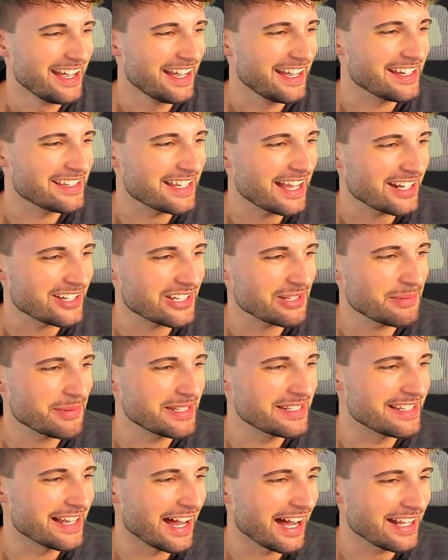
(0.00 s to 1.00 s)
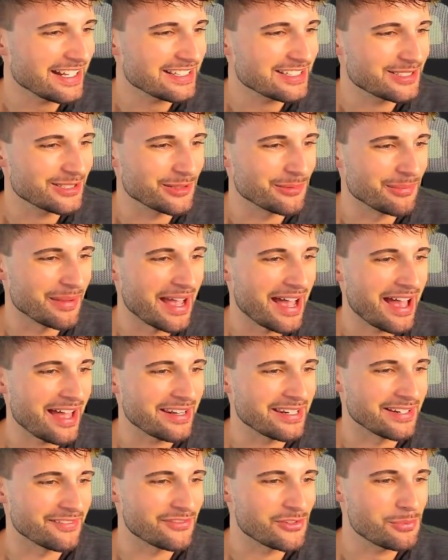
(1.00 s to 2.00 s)
He's actually been not too bad.
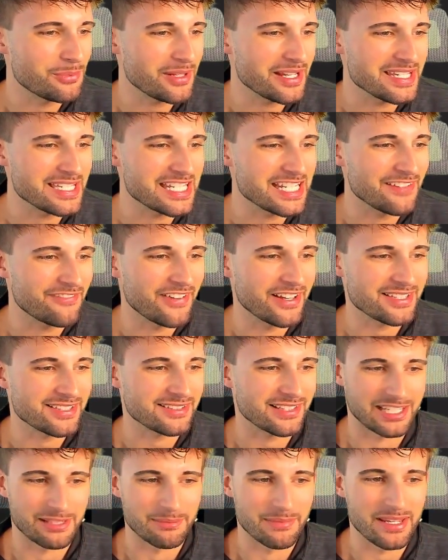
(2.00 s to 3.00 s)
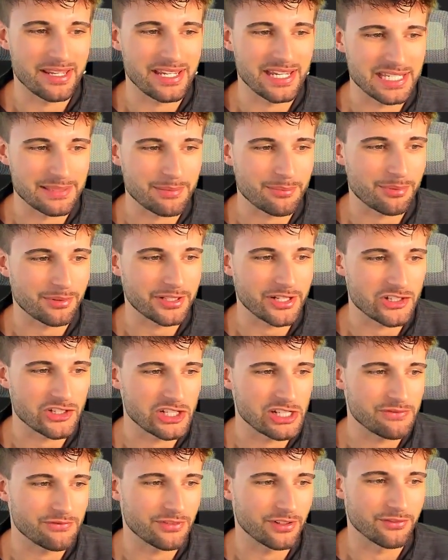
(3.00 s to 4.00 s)
And if you play DFS like me, he's been pretty
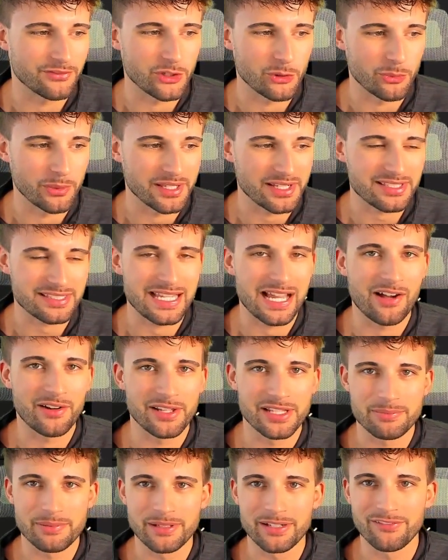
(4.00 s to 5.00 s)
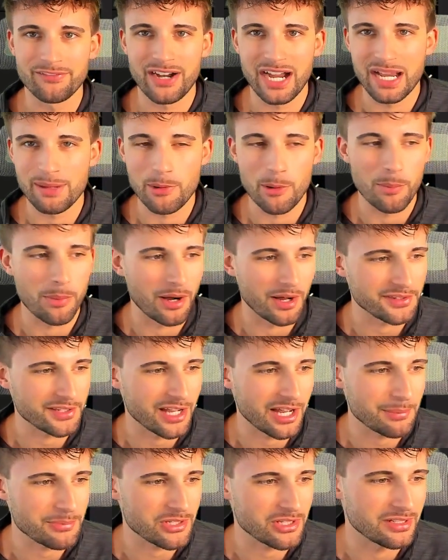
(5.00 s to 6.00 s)
cheap for a few weeks now, and he's been a viable punt
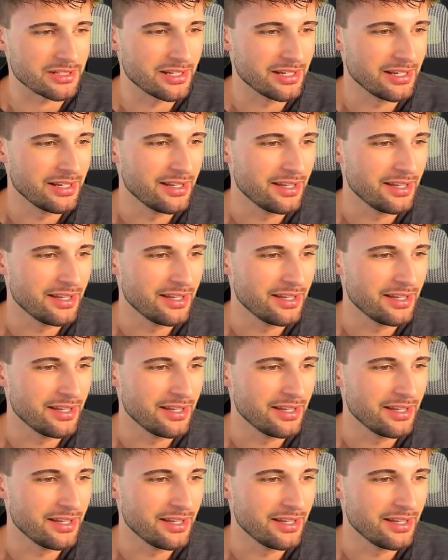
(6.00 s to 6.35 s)
option.